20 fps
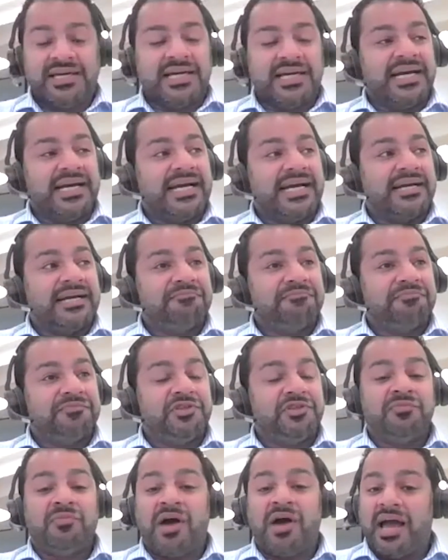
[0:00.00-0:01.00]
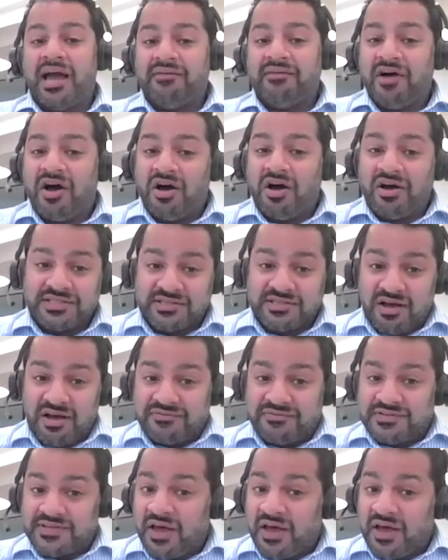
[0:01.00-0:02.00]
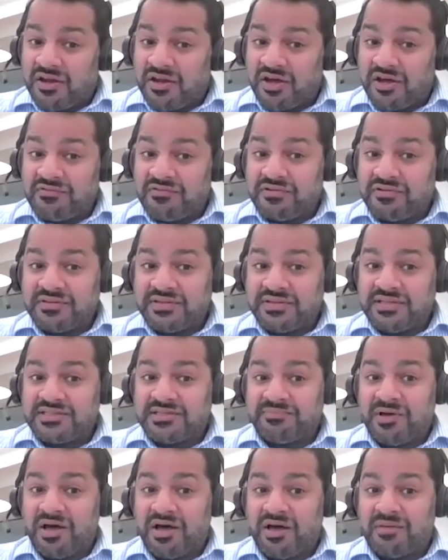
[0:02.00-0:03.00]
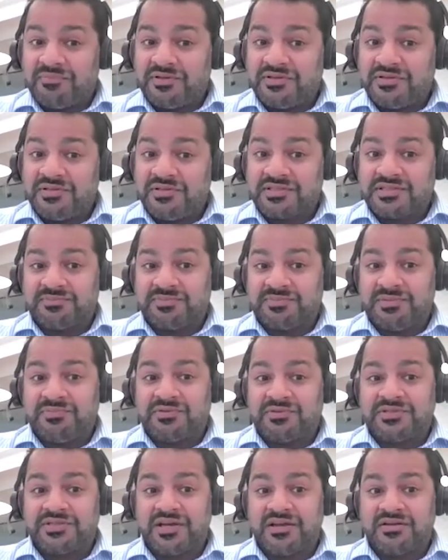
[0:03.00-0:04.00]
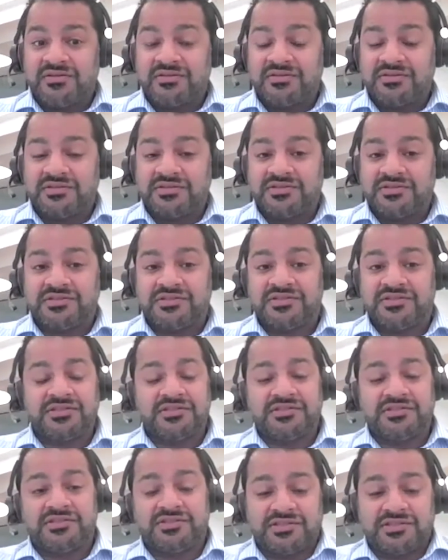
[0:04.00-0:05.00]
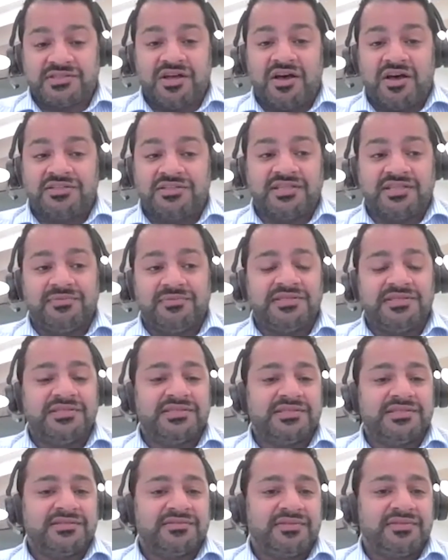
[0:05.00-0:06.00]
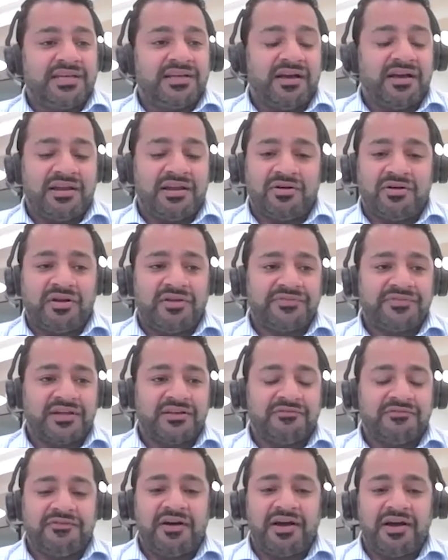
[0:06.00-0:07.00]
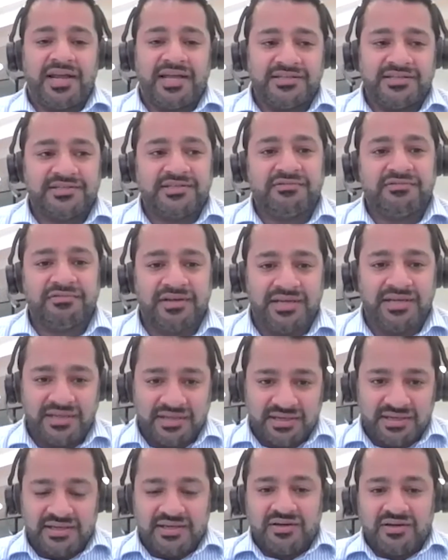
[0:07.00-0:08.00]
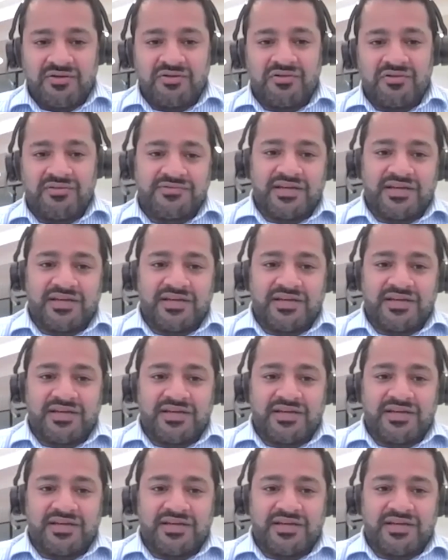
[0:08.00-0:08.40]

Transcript: You might have high staff turnover in these departments, because people start at the business and think, I don't know, I've done a finance degree, or I've